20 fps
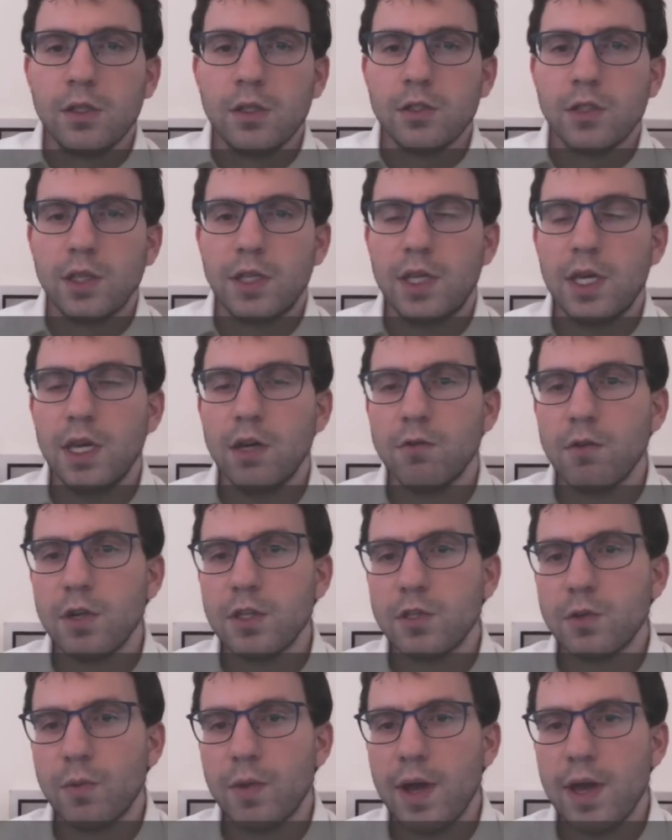So the king
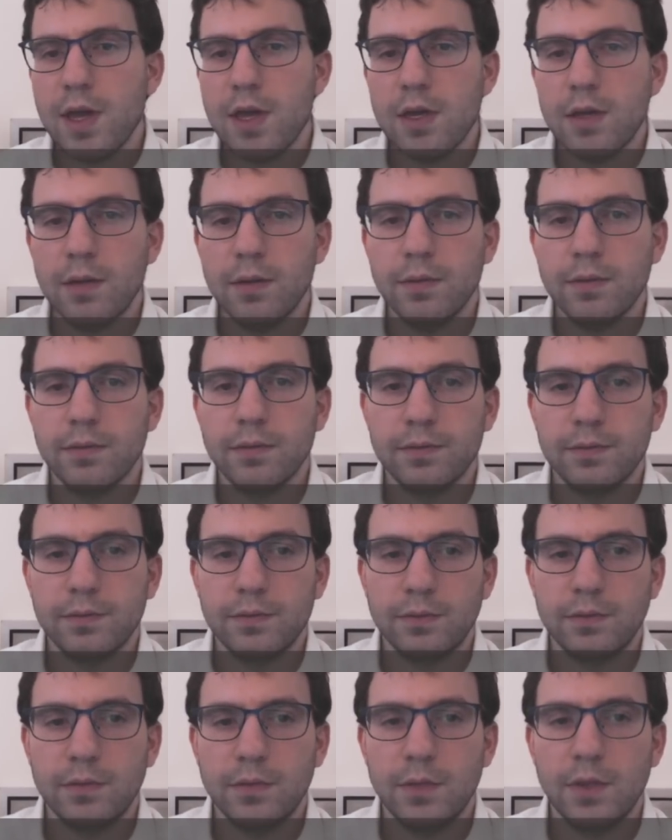runs away.
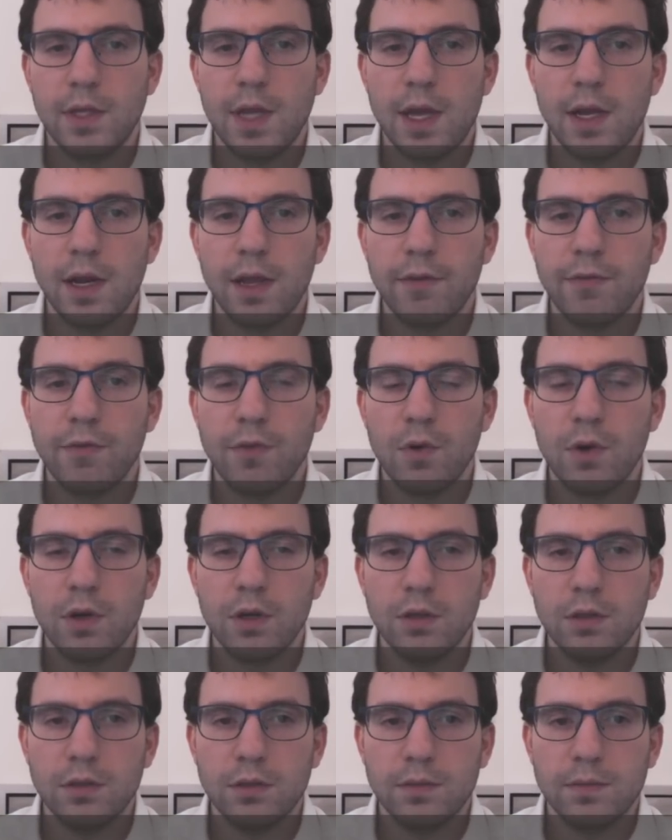Knight a
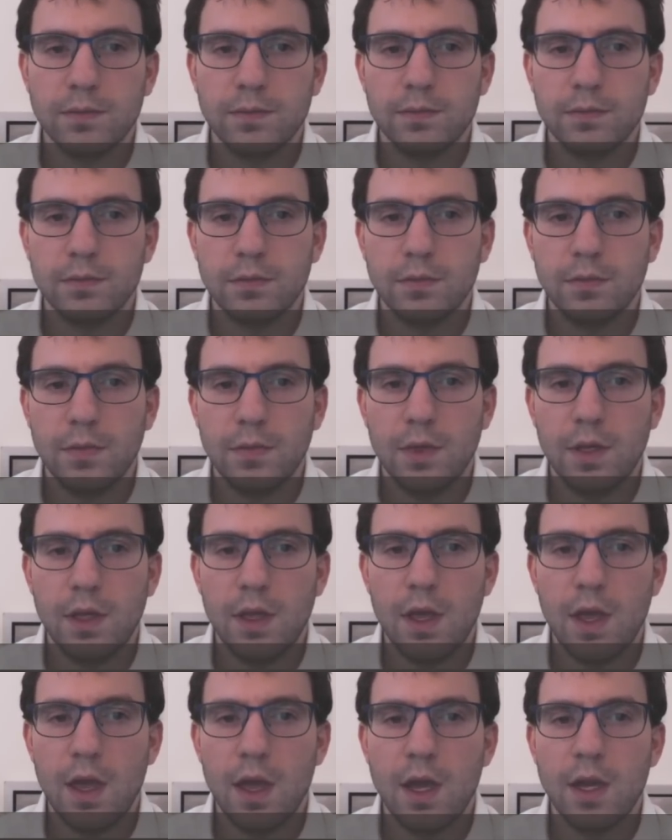four.
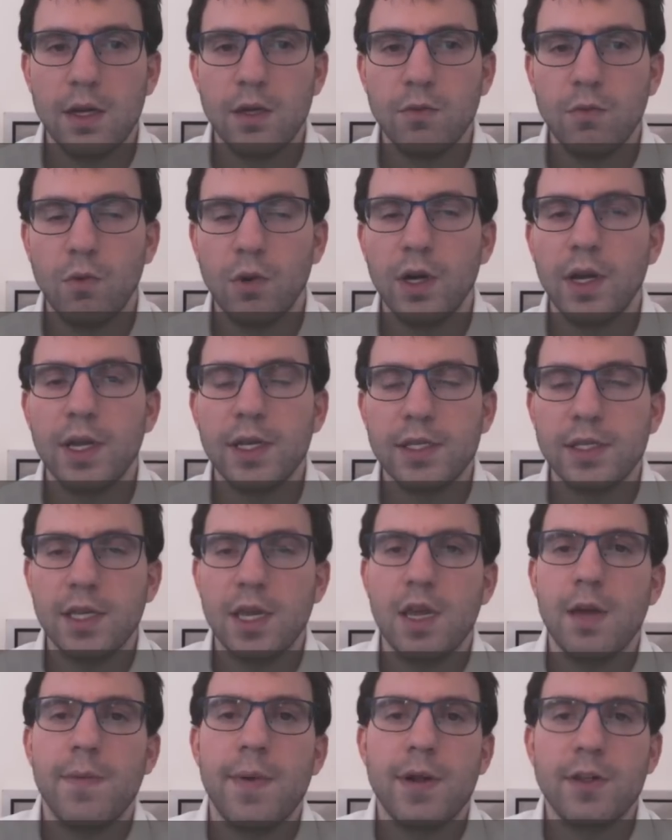And what did I
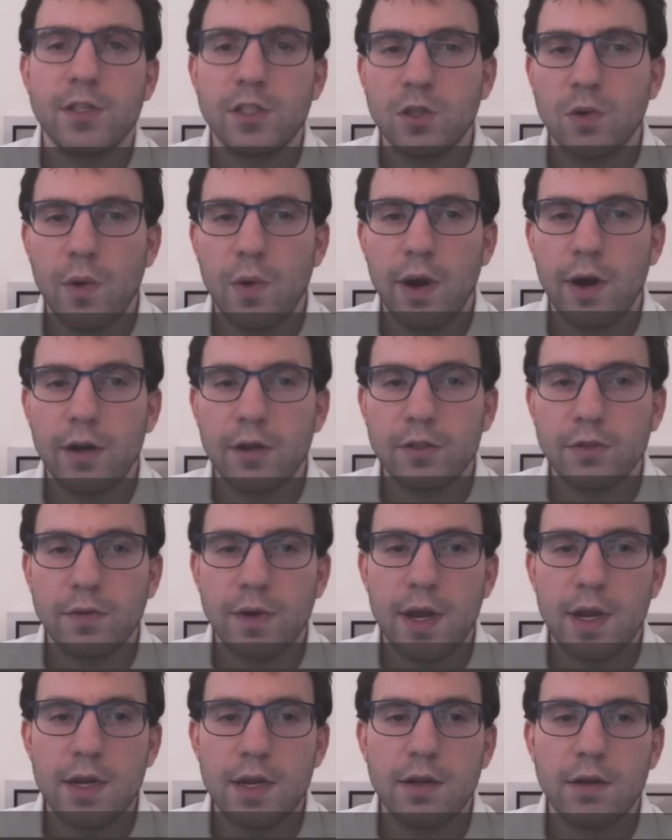say about squares,
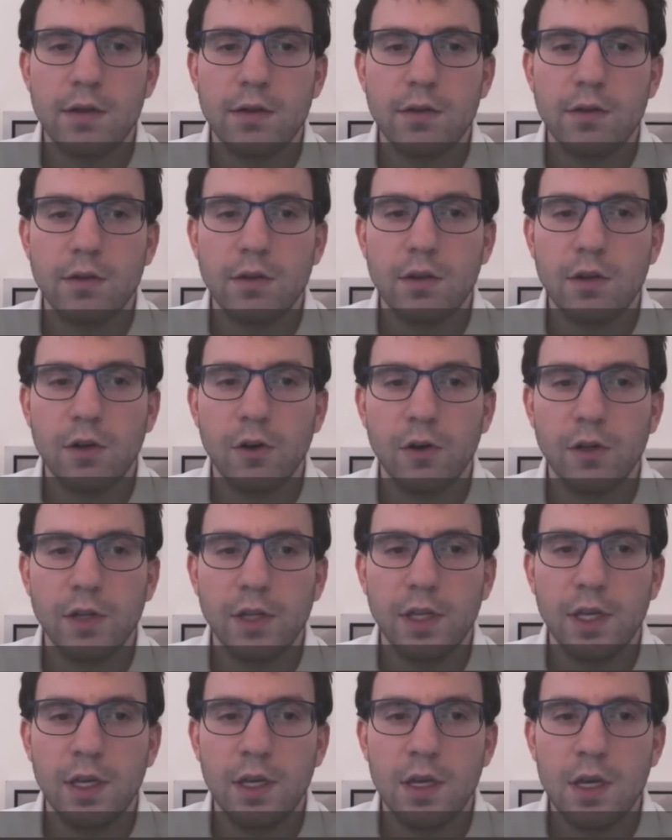right?
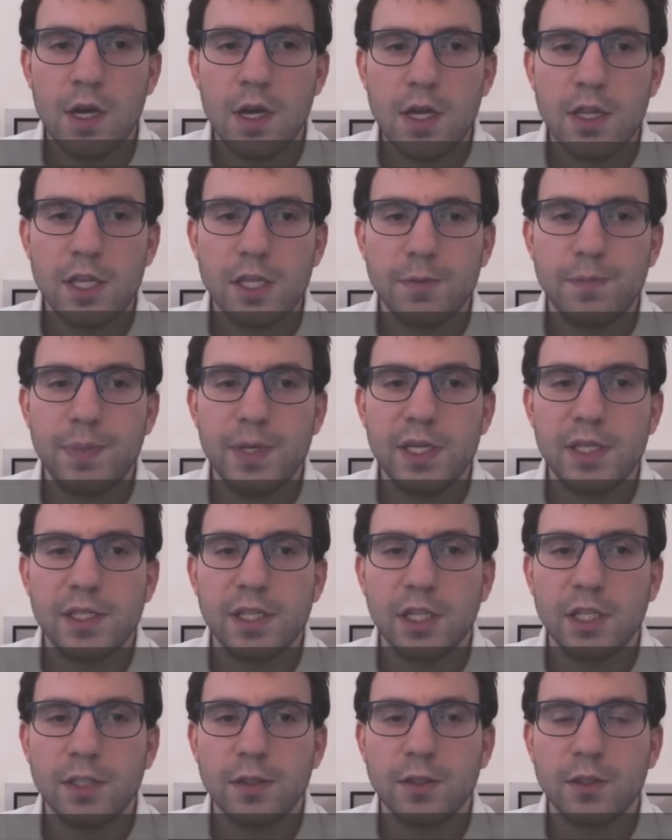Currently, this b
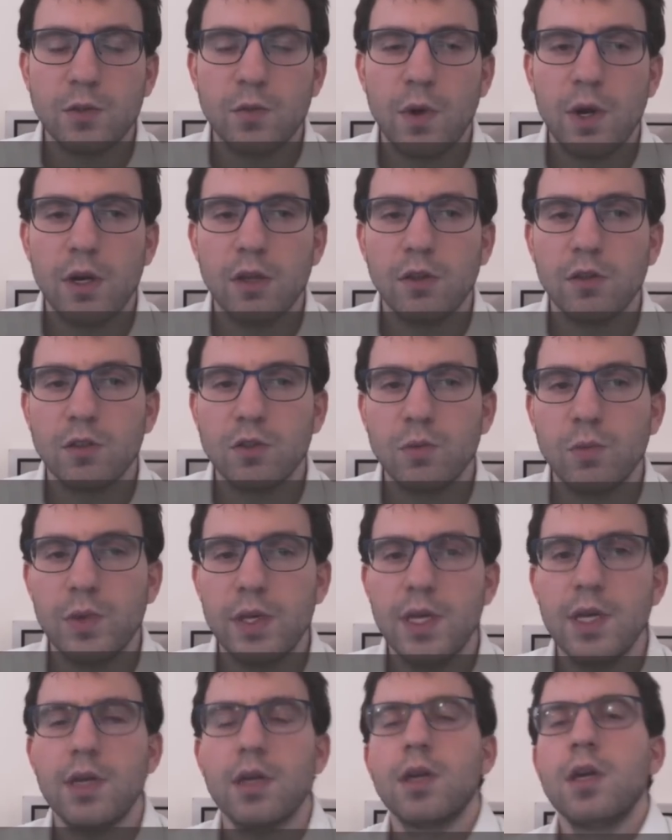six square looks
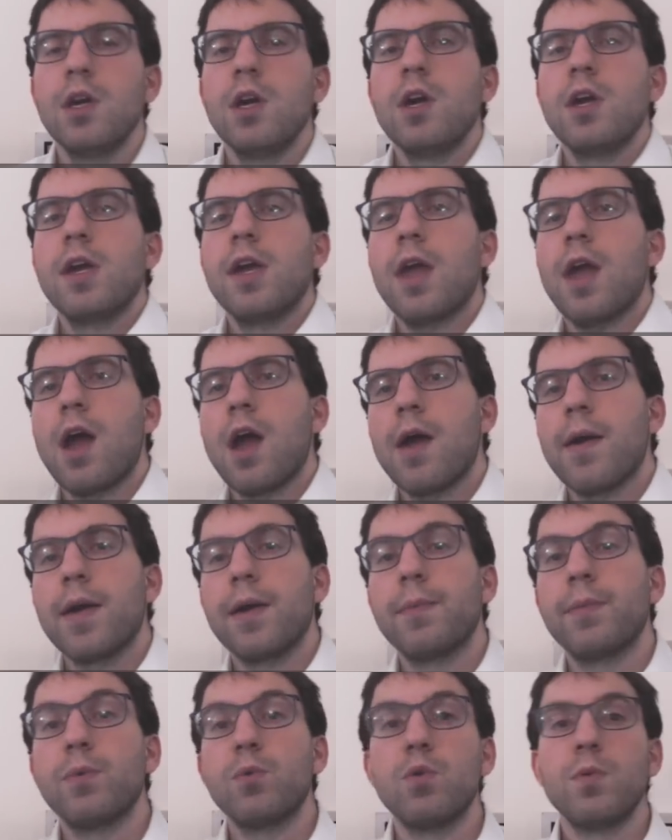weak. Uh, it
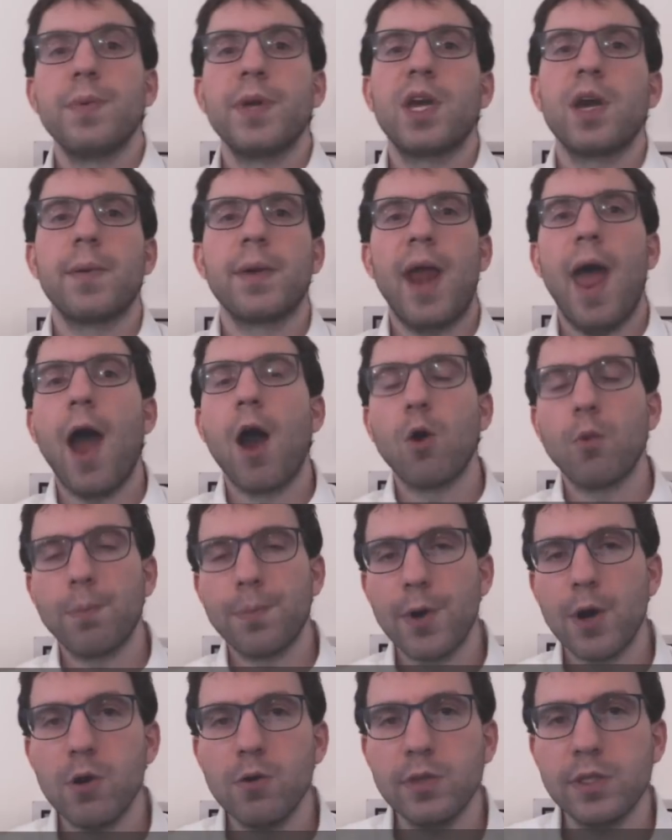would become an
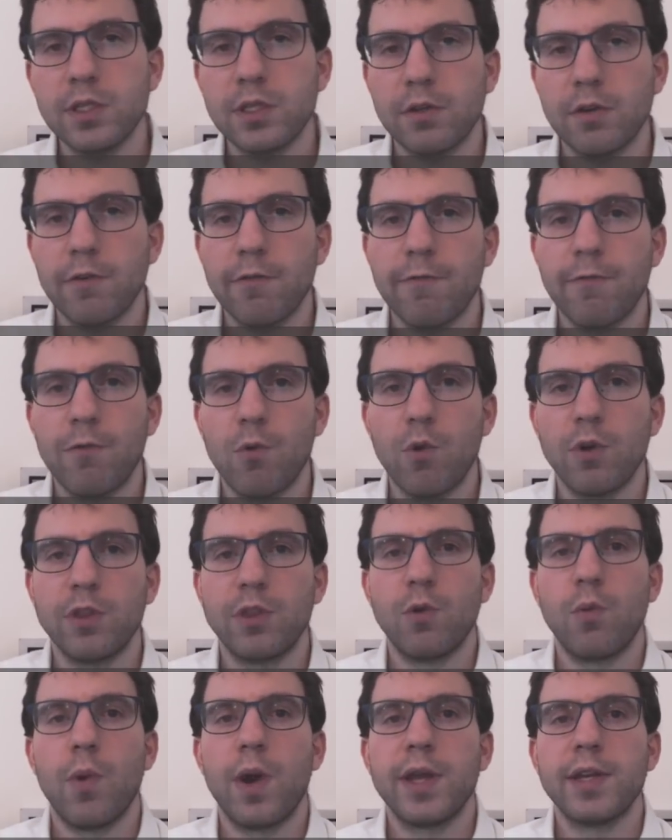outpost for the
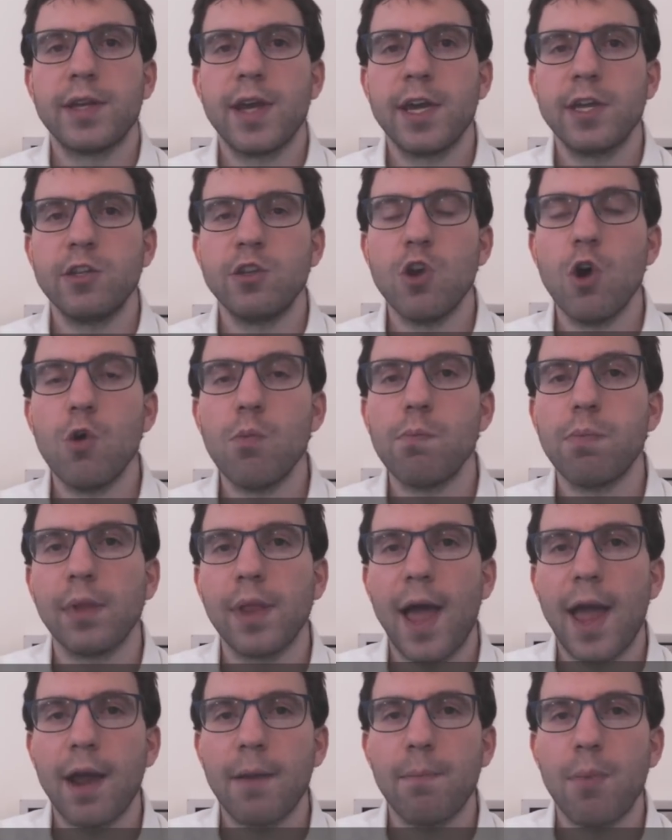white knight. No
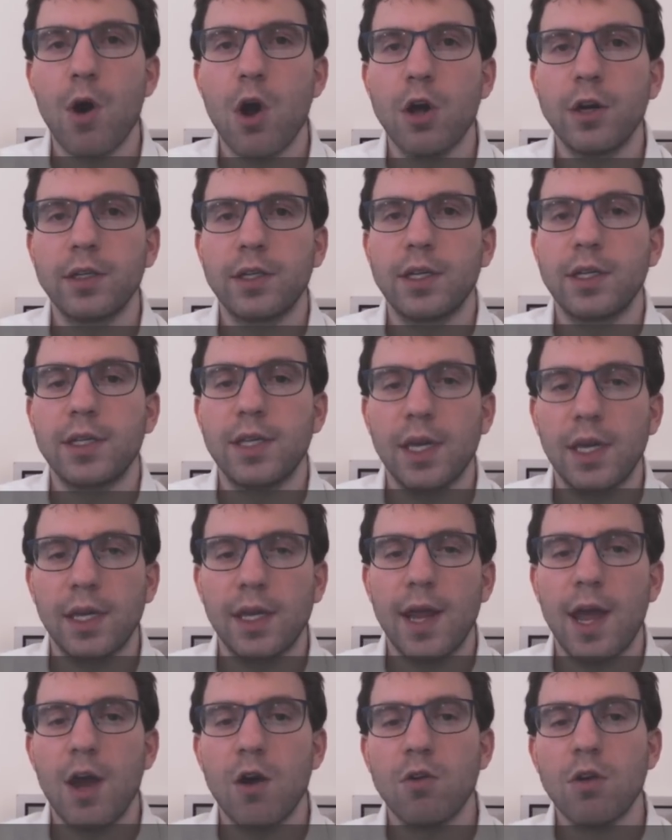black pawn can kick it
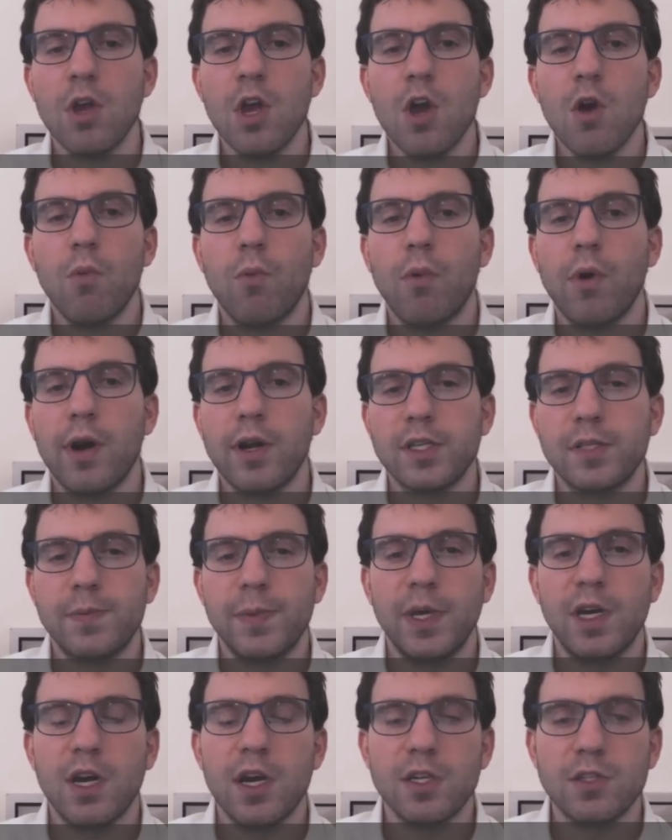out. Whereas
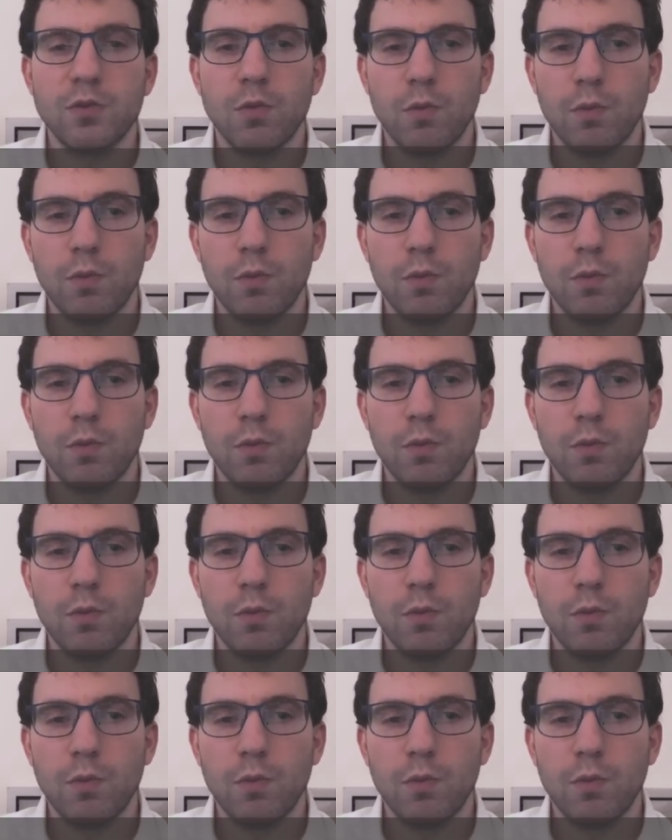because